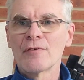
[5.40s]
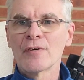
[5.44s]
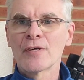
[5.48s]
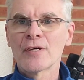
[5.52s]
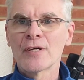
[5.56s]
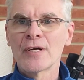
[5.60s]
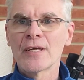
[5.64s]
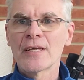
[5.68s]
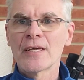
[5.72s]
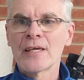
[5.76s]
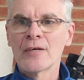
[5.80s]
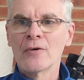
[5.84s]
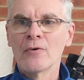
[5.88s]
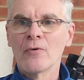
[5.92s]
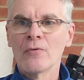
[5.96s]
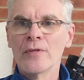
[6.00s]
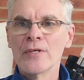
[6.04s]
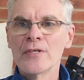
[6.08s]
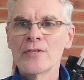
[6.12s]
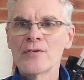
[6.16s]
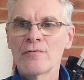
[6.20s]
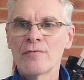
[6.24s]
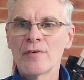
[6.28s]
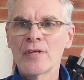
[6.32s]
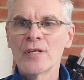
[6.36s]
for clicking on
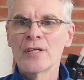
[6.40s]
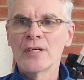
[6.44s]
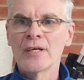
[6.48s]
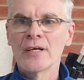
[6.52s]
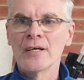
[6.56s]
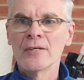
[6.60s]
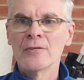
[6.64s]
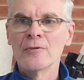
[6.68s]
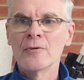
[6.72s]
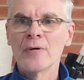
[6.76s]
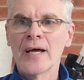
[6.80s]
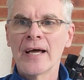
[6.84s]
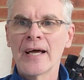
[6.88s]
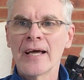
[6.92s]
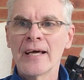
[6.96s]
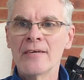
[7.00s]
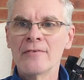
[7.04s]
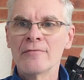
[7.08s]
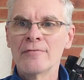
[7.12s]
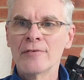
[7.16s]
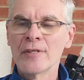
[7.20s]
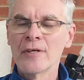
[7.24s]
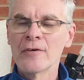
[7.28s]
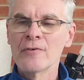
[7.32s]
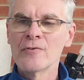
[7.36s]
this video
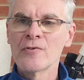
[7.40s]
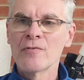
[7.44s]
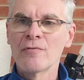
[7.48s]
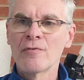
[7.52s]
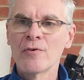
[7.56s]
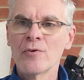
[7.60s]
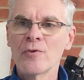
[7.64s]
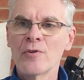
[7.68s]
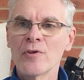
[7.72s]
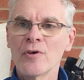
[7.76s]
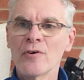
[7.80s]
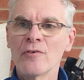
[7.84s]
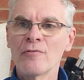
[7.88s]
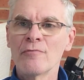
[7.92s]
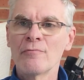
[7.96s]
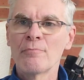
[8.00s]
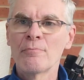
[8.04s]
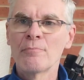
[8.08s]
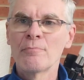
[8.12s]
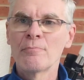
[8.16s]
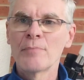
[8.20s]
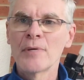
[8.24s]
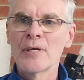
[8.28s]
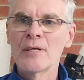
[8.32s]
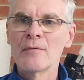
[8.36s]
and for those of you that have
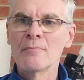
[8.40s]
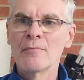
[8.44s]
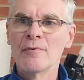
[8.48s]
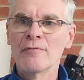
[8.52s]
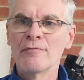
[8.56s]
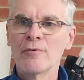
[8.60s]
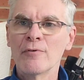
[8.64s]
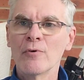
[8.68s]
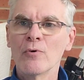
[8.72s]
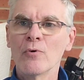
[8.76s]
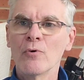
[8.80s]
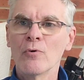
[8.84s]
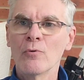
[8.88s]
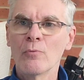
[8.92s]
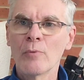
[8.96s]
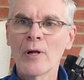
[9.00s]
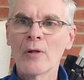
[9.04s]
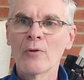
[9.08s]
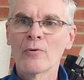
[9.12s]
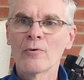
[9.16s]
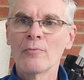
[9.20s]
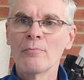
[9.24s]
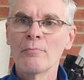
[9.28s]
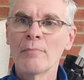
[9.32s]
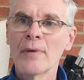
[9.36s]
been before,
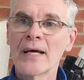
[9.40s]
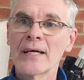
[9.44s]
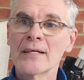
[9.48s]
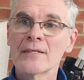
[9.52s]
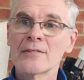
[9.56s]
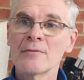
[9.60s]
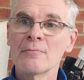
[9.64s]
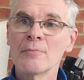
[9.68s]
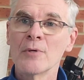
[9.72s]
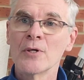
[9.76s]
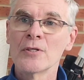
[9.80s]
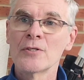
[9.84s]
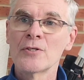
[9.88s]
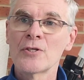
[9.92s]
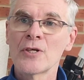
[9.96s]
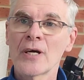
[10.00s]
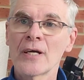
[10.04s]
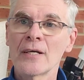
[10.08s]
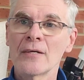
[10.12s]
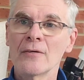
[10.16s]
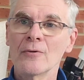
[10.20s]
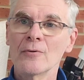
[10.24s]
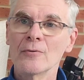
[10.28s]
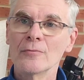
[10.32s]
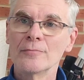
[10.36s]
welcome back to my
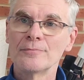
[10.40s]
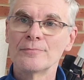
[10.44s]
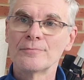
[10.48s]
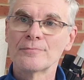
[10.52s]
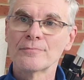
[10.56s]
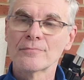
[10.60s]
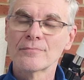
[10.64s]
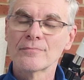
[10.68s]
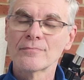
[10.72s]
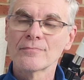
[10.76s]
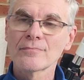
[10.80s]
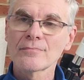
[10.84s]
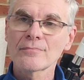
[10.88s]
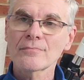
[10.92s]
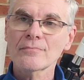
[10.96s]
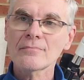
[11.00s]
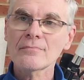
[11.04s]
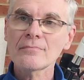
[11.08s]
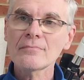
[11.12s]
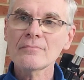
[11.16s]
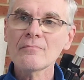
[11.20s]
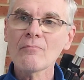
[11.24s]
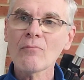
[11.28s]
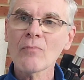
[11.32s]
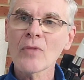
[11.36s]
channel.
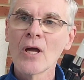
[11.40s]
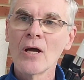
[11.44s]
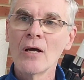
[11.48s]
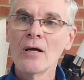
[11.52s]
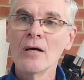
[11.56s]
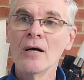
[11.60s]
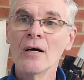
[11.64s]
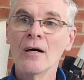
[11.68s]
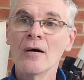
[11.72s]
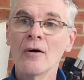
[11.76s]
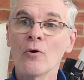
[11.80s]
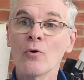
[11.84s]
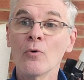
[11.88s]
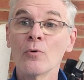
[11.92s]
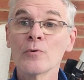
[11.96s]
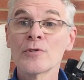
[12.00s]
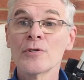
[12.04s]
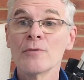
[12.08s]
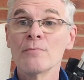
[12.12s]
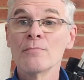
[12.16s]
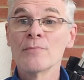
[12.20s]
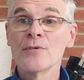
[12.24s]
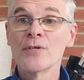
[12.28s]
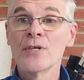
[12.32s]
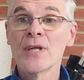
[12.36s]
Uh,
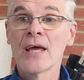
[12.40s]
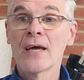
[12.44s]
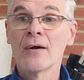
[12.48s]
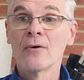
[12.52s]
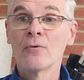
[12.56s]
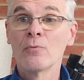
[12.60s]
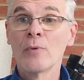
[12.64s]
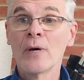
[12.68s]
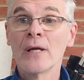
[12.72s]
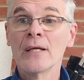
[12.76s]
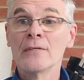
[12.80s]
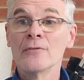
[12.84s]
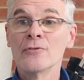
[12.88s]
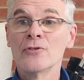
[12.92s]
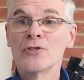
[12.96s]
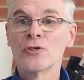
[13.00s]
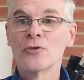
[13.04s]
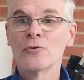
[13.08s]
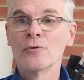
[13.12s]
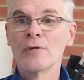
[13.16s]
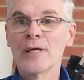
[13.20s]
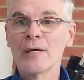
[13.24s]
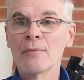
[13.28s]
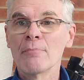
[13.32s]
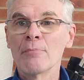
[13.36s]
autumn's now well and
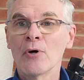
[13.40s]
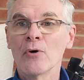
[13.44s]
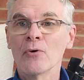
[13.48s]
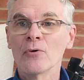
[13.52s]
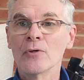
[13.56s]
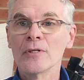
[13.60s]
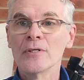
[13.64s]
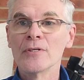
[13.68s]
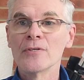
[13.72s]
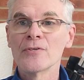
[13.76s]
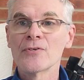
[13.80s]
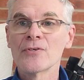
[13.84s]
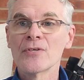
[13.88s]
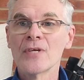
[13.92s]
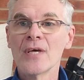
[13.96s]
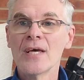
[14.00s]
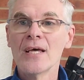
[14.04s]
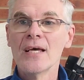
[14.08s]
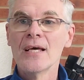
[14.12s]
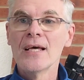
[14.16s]
truly upon us